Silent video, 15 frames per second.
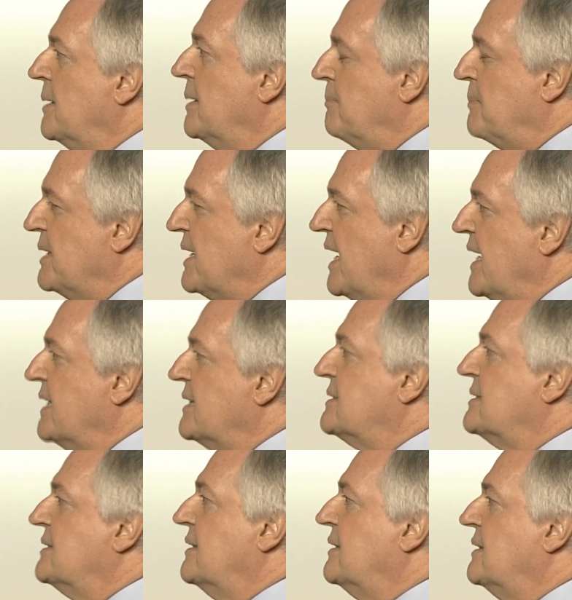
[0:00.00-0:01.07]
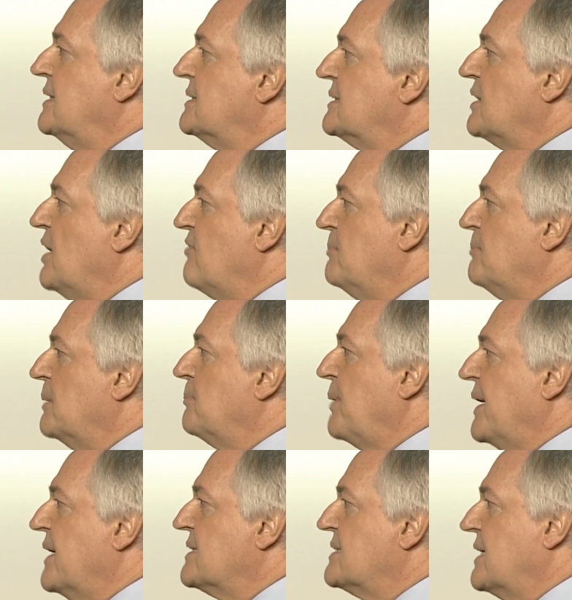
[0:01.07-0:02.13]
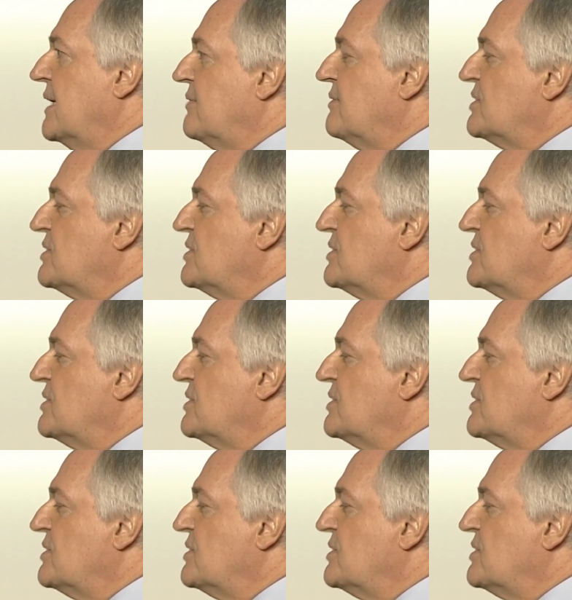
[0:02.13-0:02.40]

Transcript: behind these government plans can